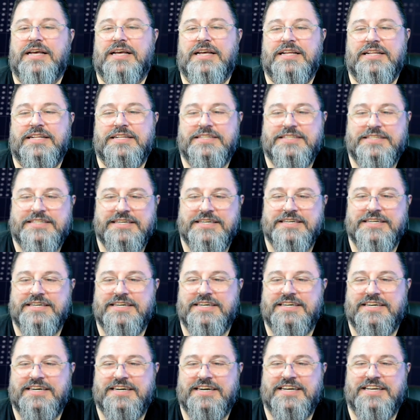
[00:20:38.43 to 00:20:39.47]

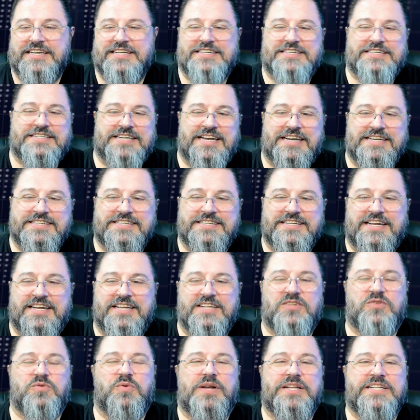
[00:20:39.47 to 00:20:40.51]
dear Cessna
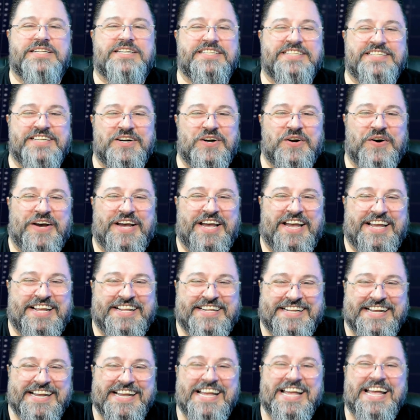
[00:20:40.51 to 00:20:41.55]

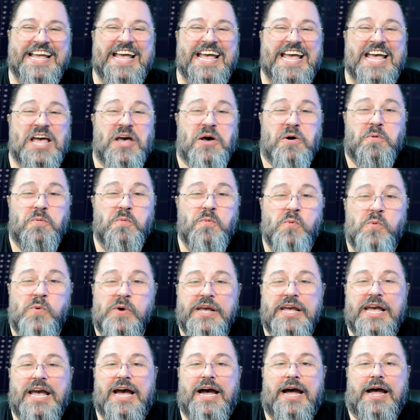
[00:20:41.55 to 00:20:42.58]
2008,
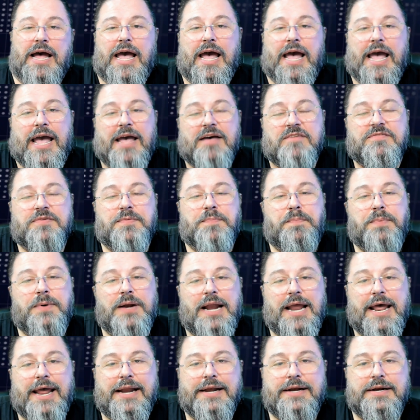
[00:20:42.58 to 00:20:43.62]
we have
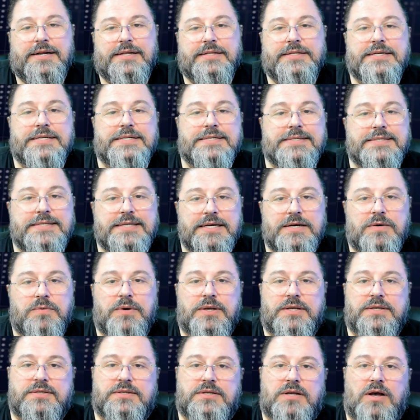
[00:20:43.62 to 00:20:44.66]
planned the
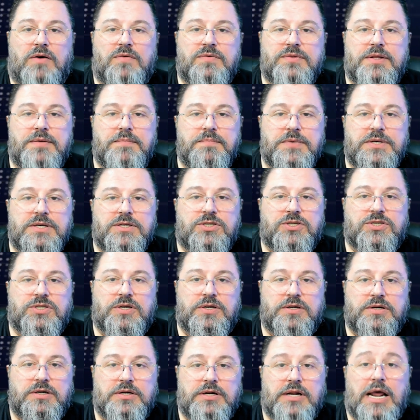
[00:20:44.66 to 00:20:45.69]
sequence of the
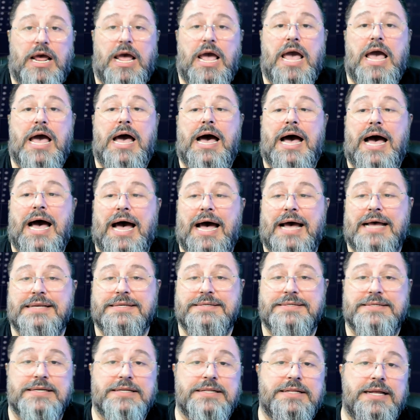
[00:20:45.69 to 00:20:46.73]
mission as
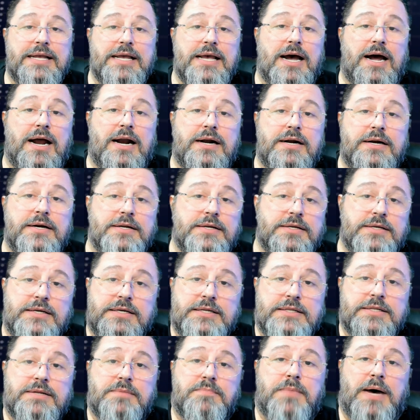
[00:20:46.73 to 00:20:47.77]
they are
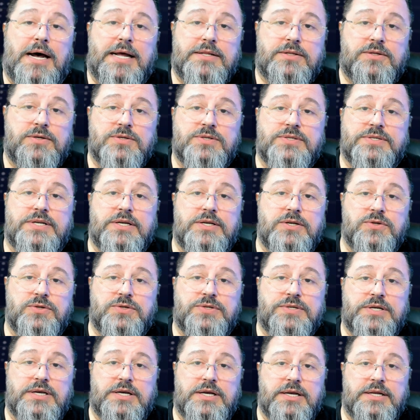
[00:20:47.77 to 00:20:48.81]
in the buttons that you
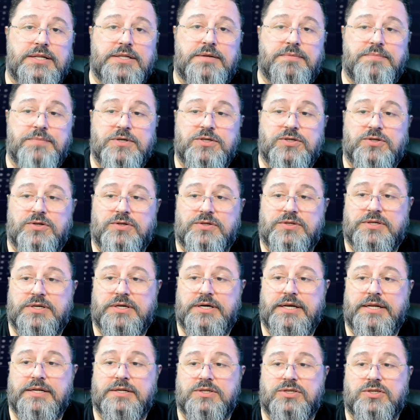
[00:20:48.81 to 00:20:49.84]
see in the mission
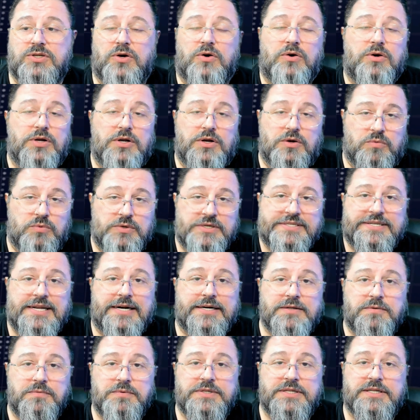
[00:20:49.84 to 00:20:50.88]
screen. So we start
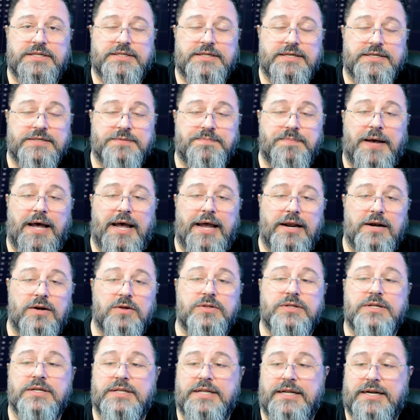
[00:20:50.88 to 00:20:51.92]
with the test pilot,
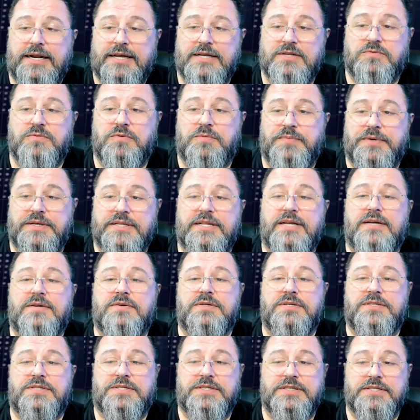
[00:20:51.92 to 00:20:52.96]
the next will be the
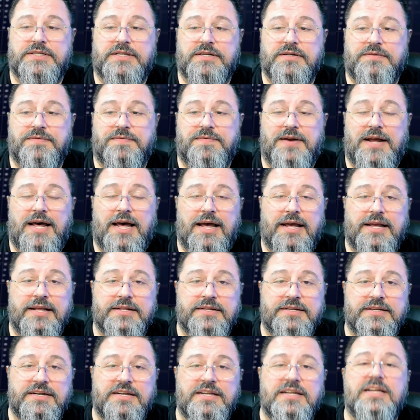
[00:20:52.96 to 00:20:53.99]
unrestricted flight,
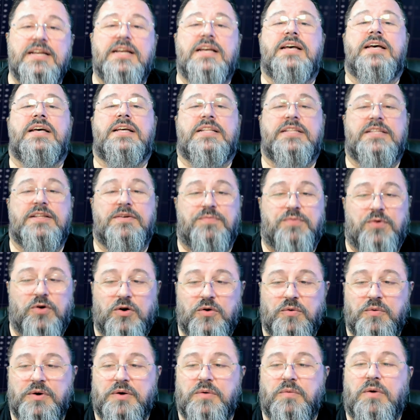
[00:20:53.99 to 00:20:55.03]
the
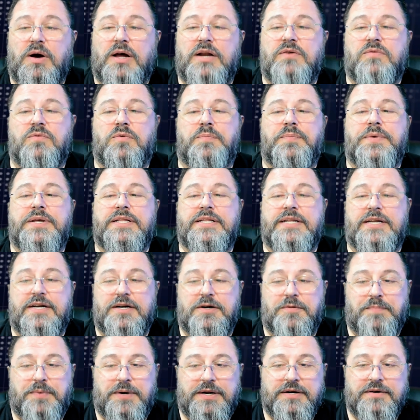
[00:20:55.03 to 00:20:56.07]
following one will be the
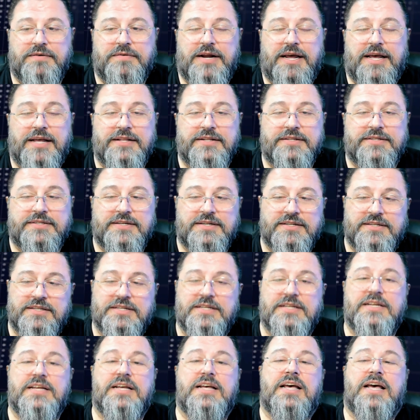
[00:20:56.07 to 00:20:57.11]
airplane rental,
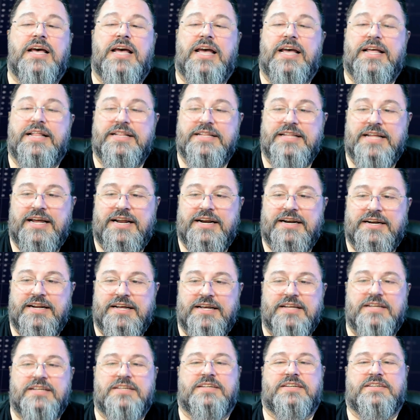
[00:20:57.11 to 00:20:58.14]
and then
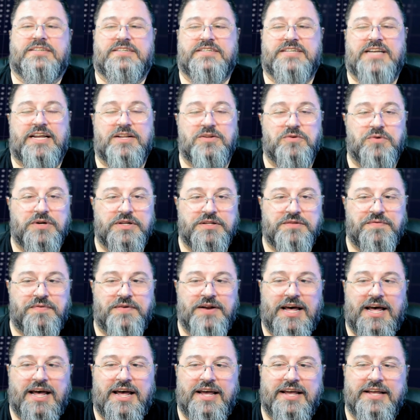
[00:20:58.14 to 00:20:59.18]
scheduled
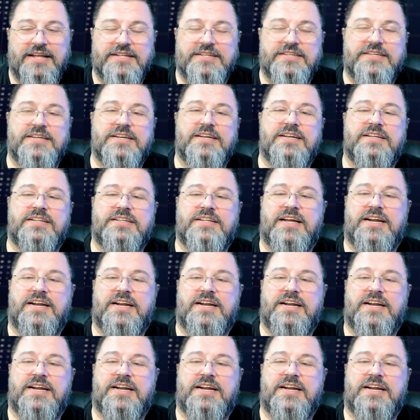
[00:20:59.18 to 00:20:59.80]
flight, then